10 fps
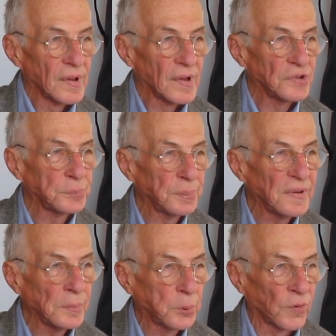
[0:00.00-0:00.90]
is
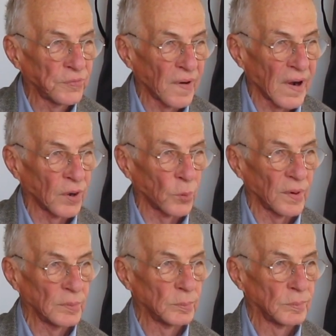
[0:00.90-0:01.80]
people
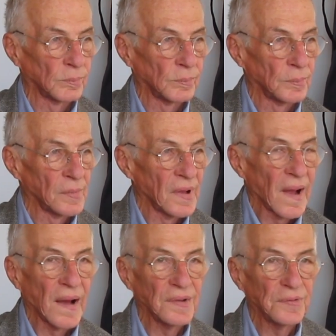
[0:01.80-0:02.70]
following.
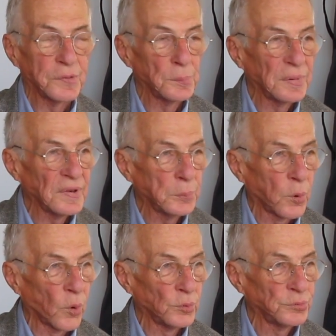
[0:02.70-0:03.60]
And if the
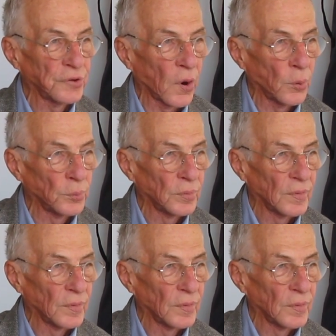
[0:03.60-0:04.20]
people don't